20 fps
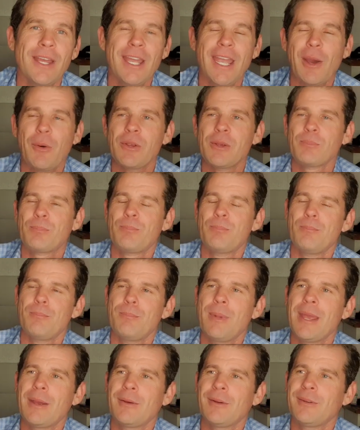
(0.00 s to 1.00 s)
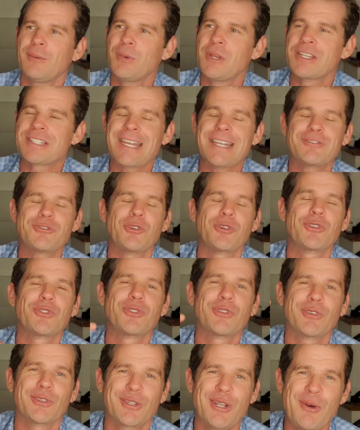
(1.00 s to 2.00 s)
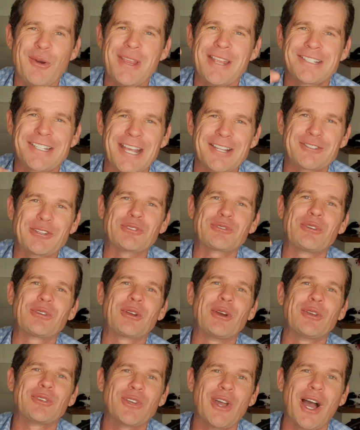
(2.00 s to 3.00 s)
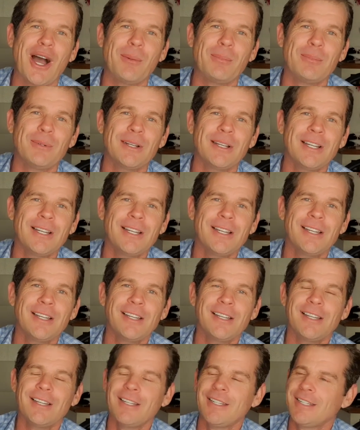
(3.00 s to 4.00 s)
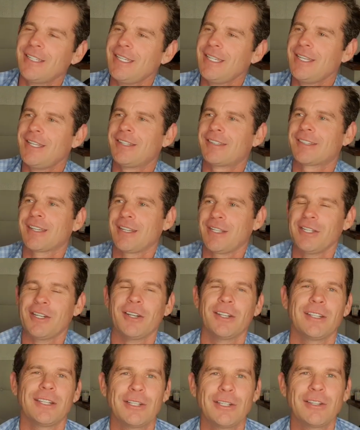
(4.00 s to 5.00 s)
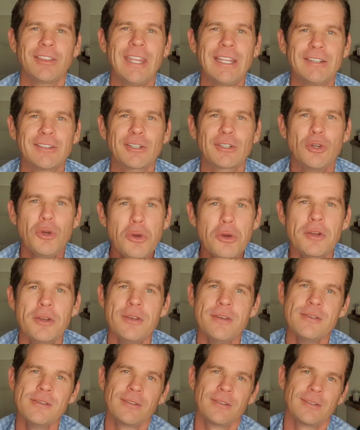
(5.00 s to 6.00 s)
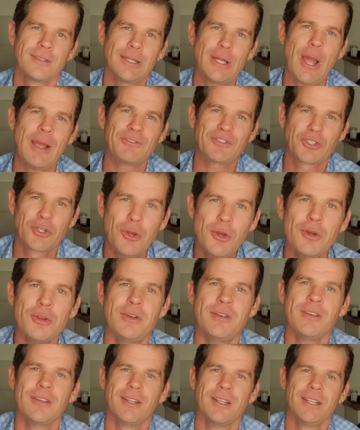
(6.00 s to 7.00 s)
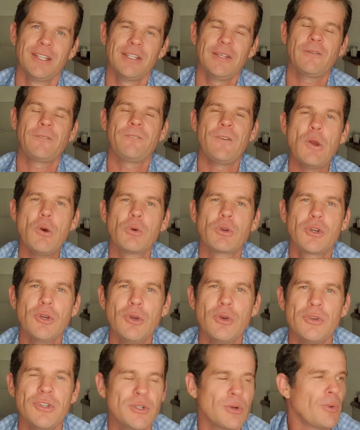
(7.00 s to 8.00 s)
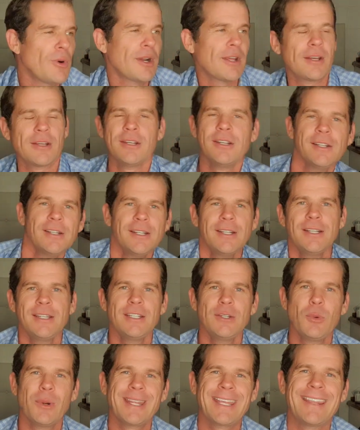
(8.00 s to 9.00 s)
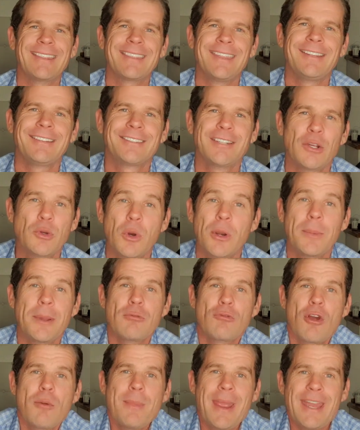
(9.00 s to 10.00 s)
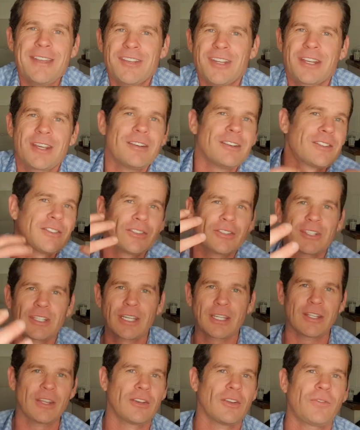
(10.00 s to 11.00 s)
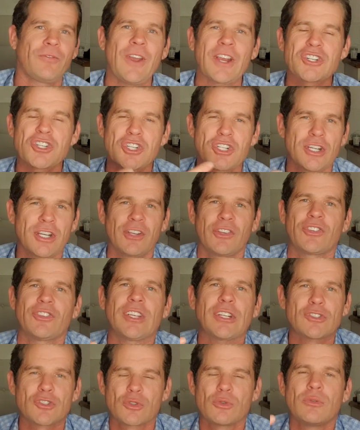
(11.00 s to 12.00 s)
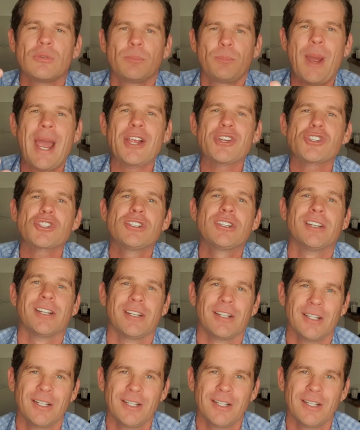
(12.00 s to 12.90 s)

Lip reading: And when your testosterone goes up, it is, you know, things are good. Life's good. You feel good. You want to get things done. You want to be romantic and affectionate and sexual and passionate.